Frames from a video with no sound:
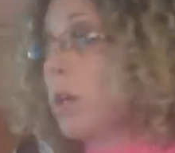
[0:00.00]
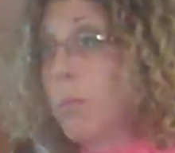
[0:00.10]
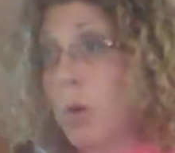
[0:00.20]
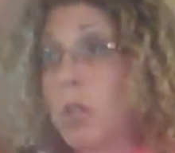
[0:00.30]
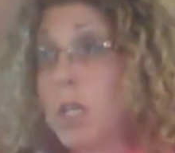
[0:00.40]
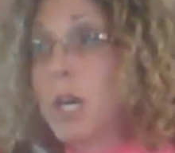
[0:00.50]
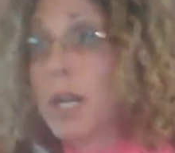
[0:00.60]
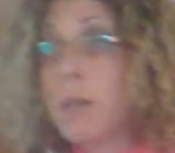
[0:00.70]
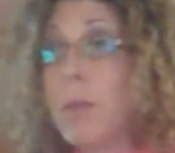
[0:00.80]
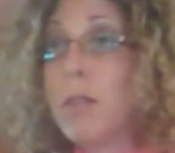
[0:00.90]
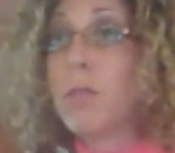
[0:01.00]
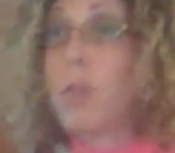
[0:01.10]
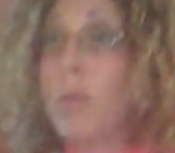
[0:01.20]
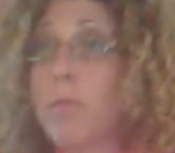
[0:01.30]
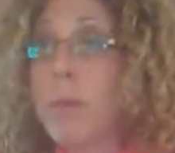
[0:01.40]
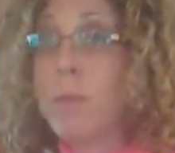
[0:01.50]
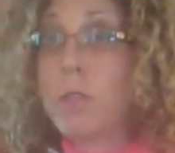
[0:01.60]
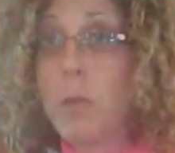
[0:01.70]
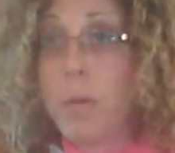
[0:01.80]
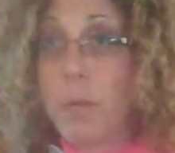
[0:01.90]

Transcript: be a bulky document, so for members of the